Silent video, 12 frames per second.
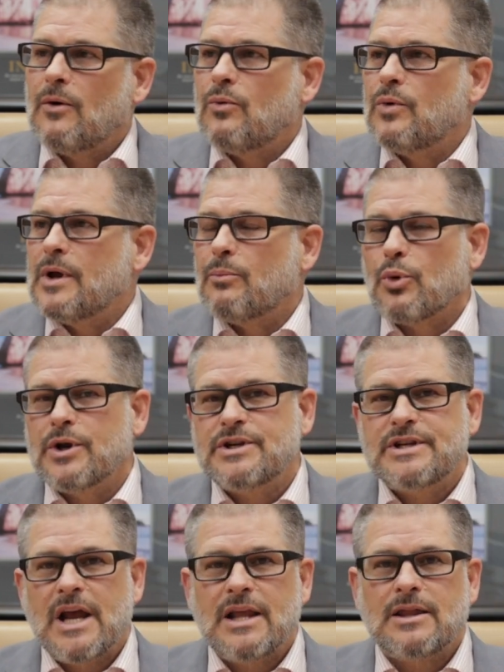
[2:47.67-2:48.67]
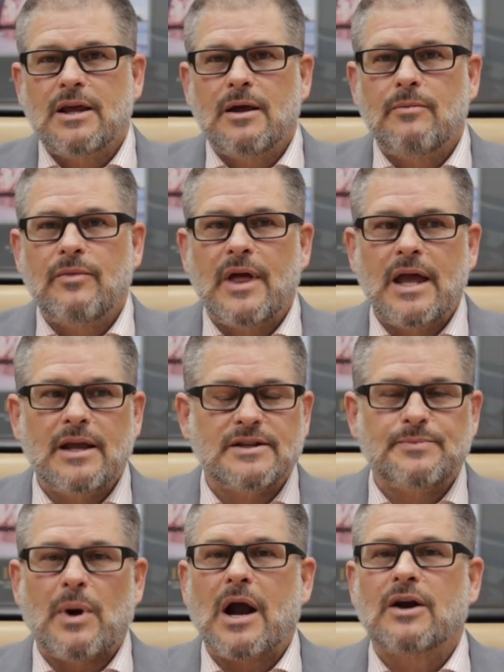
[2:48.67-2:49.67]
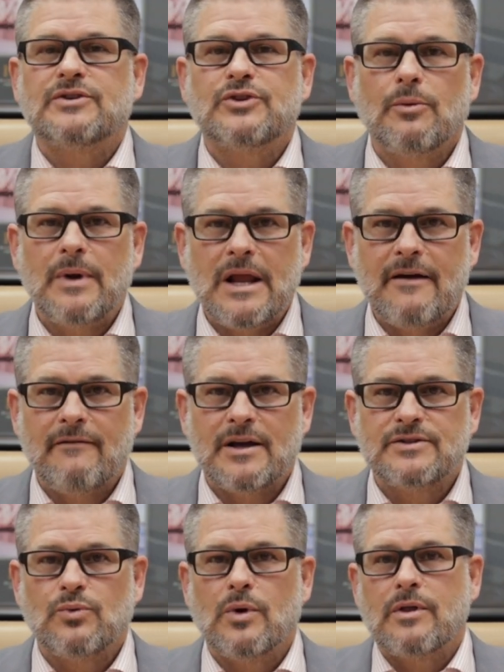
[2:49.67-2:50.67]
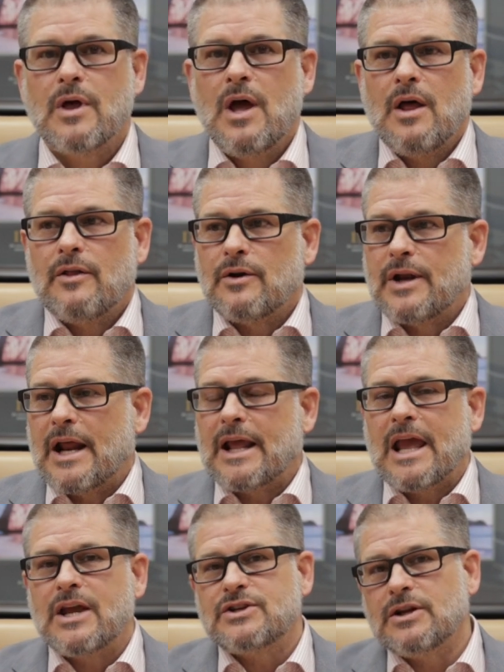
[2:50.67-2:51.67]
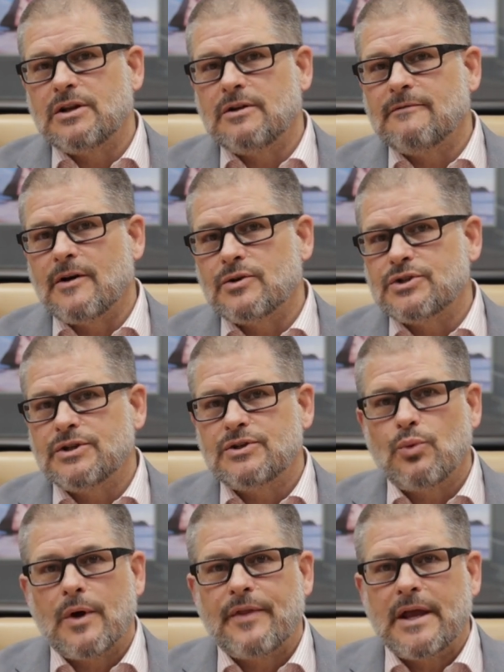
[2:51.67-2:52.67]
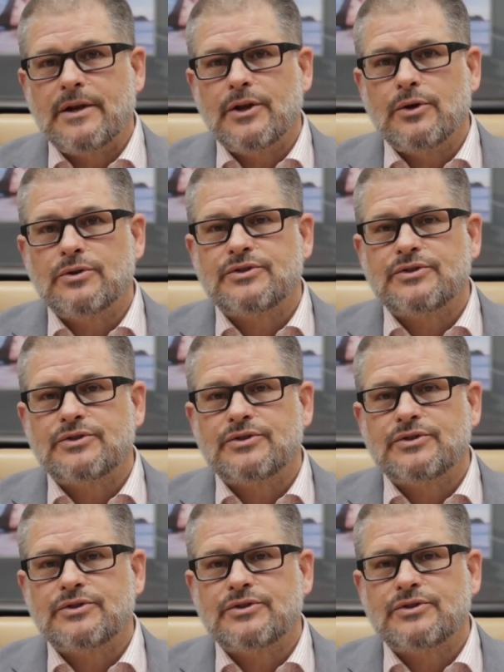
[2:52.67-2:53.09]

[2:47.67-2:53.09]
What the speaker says: We appreciate them. They inspire so many of us with their dedication and devotion to what they do.